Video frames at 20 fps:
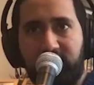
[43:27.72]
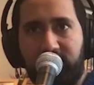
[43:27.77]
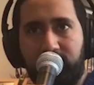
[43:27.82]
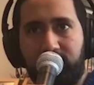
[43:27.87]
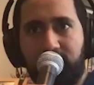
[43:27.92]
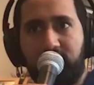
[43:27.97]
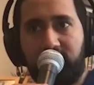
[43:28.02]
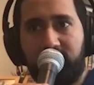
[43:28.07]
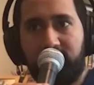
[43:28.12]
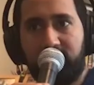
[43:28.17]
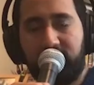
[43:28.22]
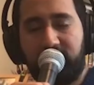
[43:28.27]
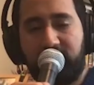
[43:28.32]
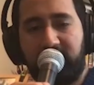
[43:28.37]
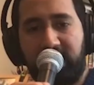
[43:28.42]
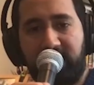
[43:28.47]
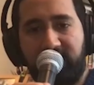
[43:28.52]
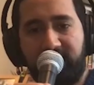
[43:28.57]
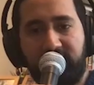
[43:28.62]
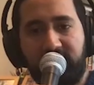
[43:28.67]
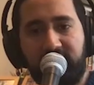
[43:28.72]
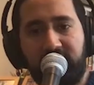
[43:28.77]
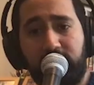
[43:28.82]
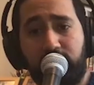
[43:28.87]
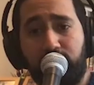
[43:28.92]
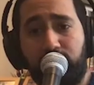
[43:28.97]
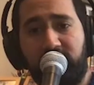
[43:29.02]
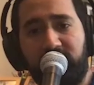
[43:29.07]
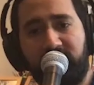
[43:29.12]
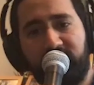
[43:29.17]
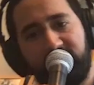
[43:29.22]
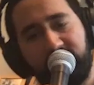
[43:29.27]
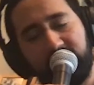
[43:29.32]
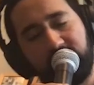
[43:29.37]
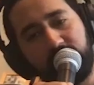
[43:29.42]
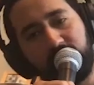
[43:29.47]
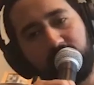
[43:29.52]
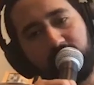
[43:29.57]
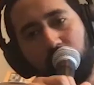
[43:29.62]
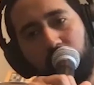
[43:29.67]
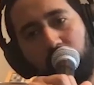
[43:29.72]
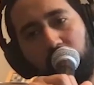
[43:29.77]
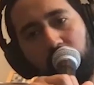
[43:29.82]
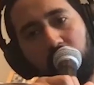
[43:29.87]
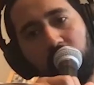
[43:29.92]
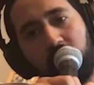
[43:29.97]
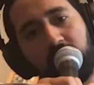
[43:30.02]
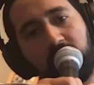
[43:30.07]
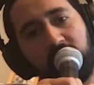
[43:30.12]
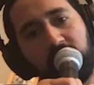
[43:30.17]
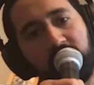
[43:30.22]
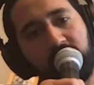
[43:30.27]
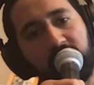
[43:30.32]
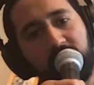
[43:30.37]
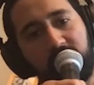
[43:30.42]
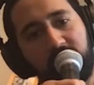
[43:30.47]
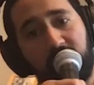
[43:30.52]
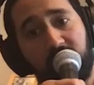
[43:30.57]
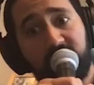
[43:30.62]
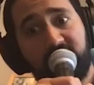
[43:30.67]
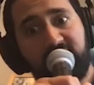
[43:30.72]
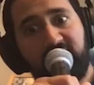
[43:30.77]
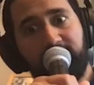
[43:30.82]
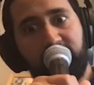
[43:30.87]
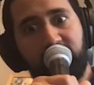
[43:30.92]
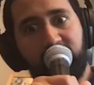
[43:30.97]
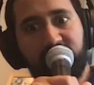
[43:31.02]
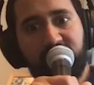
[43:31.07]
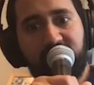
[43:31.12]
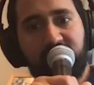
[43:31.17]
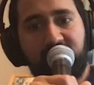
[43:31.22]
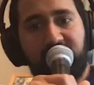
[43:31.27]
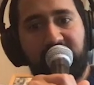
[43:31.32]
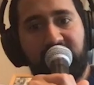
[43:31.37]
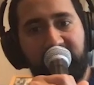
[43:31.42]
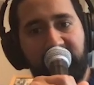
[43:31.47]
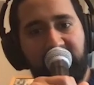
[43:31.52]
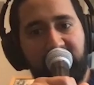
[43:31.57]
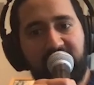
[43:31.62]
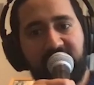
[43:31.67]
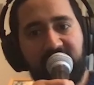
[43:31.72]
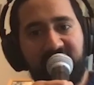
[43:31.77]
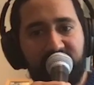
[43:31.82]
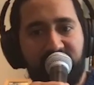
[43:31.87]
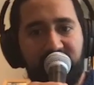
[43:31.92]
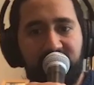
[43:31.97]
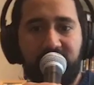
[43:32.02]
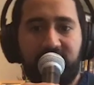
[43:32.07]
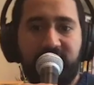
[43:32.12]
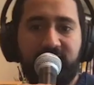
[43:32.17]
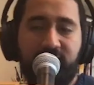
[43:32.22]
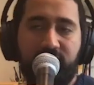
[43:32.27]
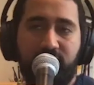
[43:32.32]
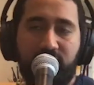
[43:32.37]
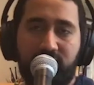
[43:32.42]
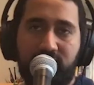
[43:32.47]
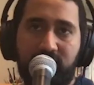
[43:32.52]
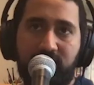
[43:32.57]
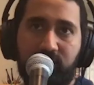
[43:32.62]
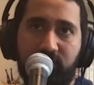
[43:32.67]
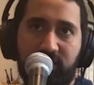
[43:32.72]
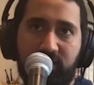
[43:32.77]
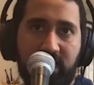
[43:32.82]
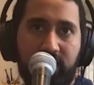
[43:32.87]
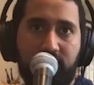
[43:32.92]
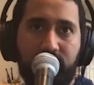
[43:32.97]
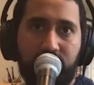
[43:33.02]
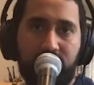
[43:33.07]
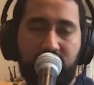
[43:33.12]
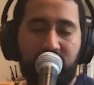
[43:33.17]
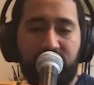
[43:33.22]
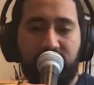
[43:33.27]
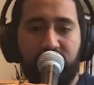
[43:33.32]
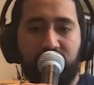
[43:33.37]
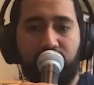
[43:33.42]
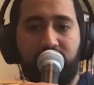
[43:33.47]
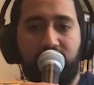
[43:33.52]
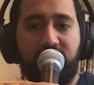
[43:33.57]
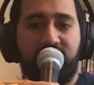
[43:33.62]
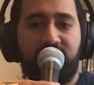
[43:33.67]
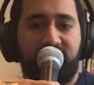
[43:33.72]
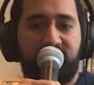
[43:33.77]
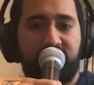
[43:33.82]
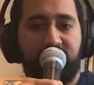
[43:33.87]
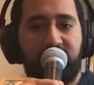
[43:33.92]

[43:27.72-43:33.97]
two thousand eleven and twelve. So the last time I was at like an academic institution, it was yeah two thousand twelve